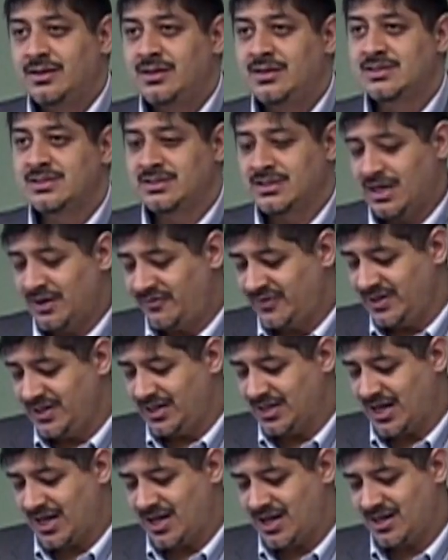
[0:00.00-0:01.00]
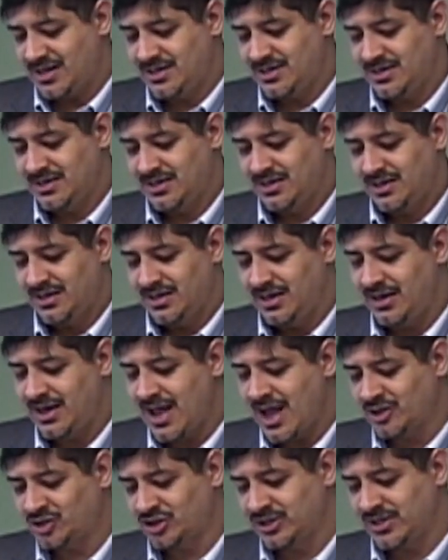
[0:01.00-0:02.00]
is loving god and
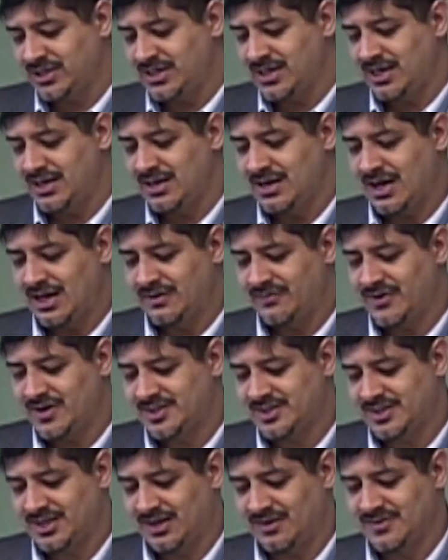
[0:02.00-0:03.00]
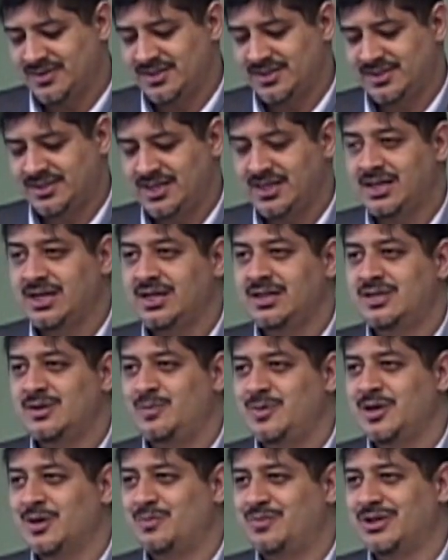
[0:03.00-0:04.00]
actually getting out of ourselves and seeking to
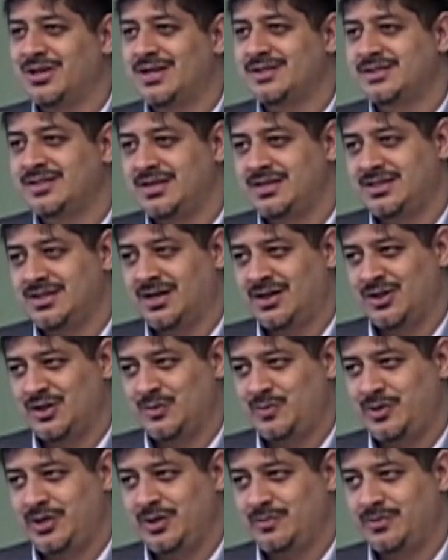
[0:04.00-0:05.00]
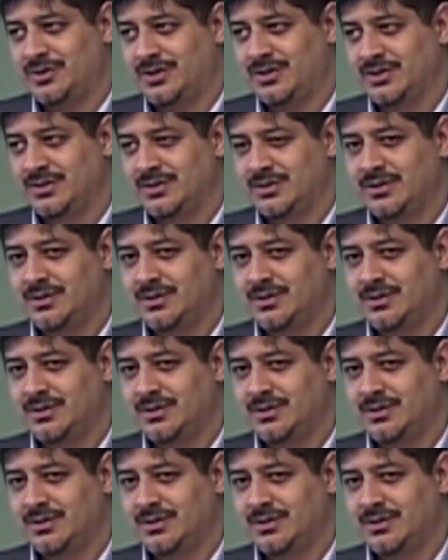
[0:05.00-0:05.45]
be a blessing to other people.